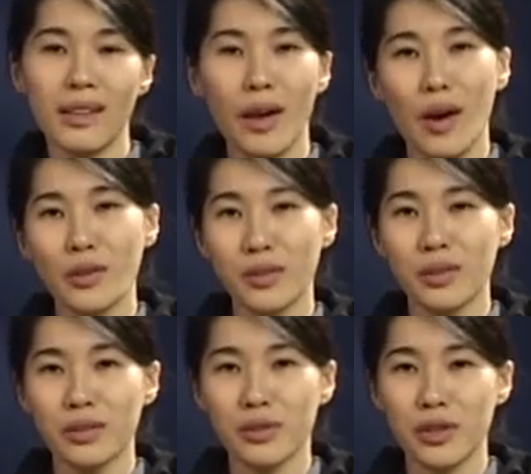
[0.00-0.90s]
Now, how do you
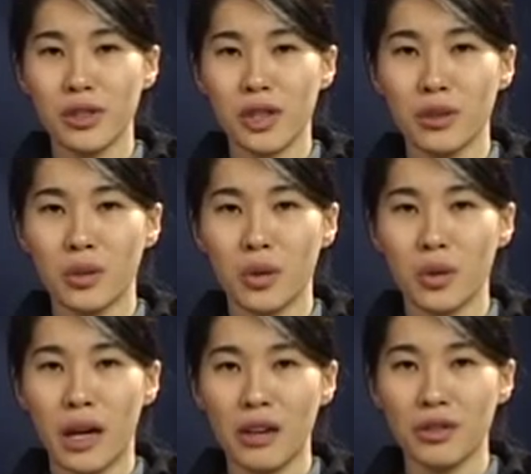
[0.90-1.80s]
differentiate
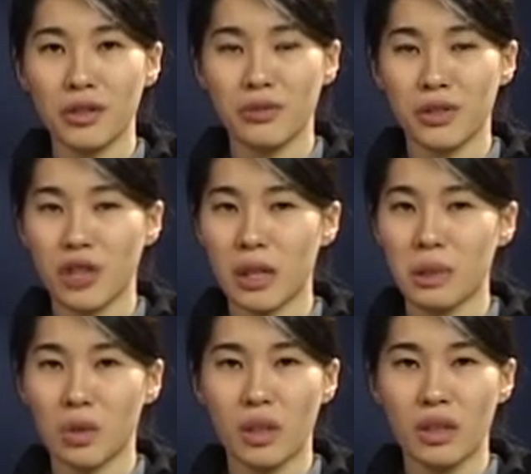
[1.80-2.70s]

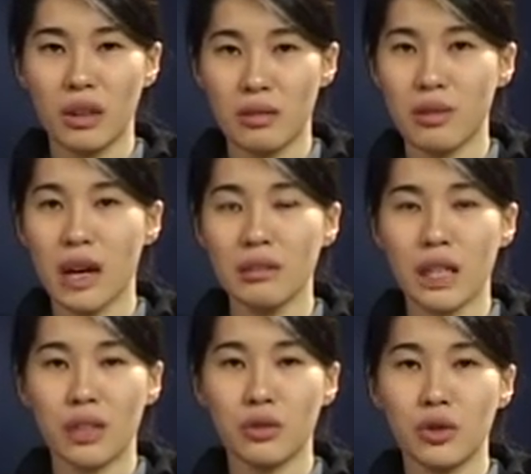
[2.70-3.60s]
between a crowd
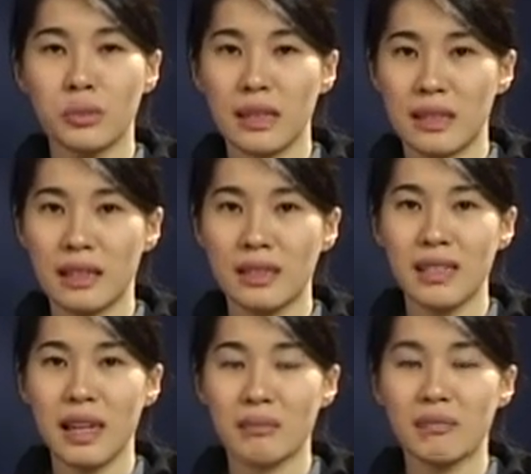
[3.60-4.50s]
and a group? Is it the
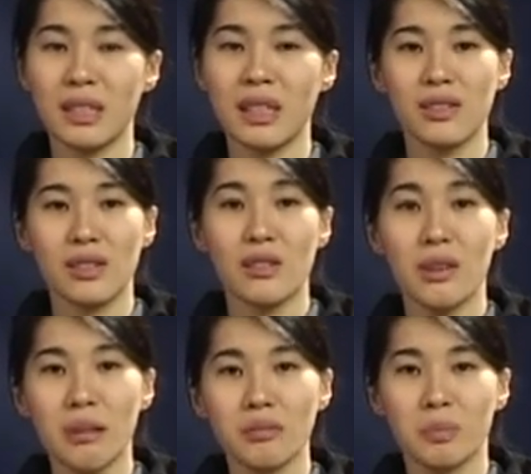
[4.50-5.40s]
same? Is
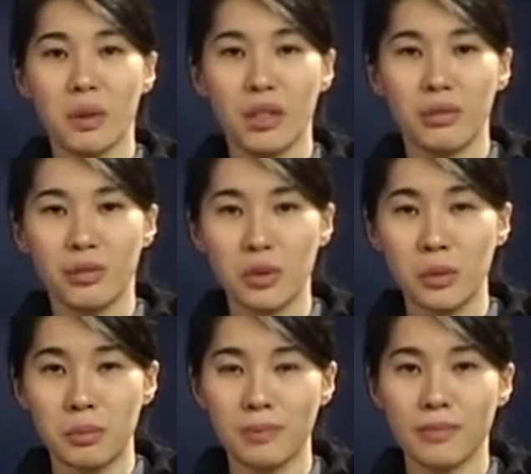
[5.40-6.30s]
crowd part of
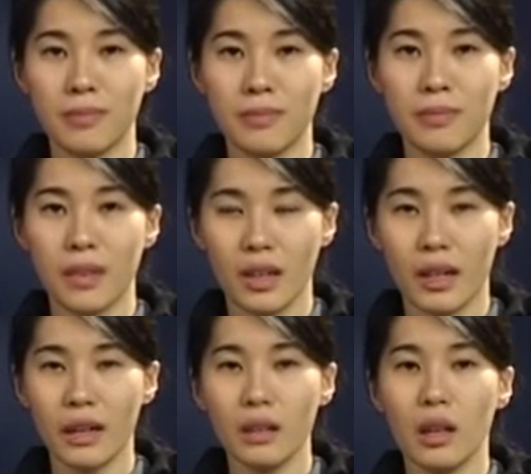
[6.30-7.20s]
group?
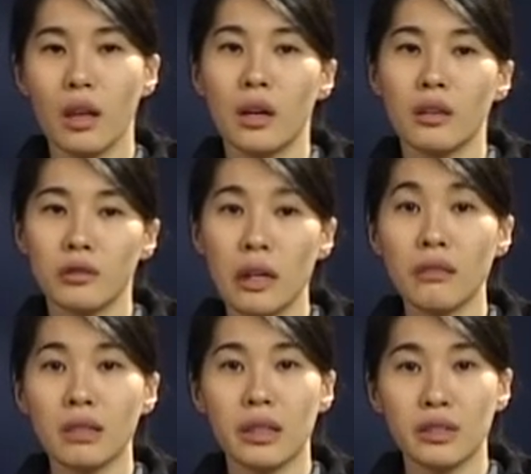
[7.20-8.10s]
Okay? Crowd
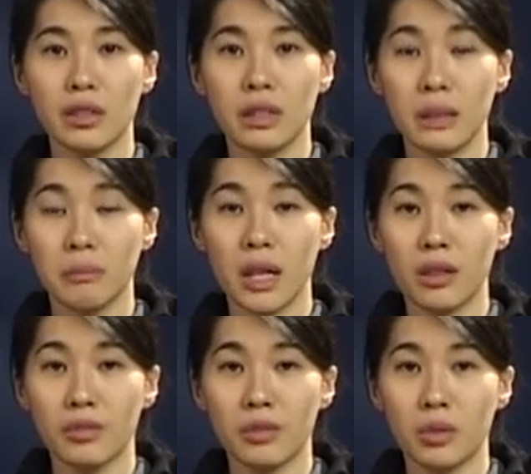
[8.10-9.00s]
is actually
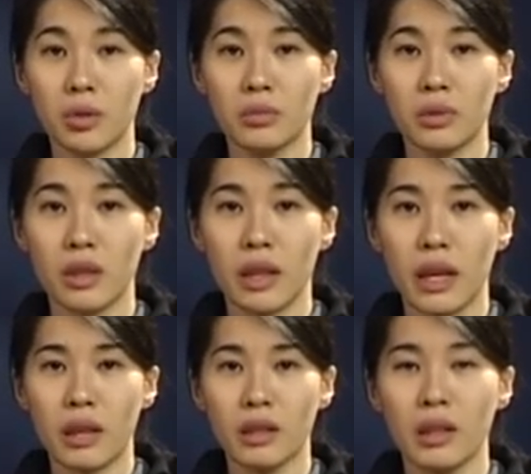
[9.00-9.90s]
part of group,
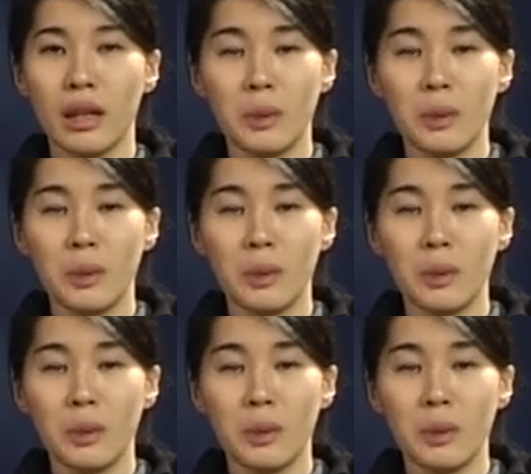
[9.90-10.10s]
okay?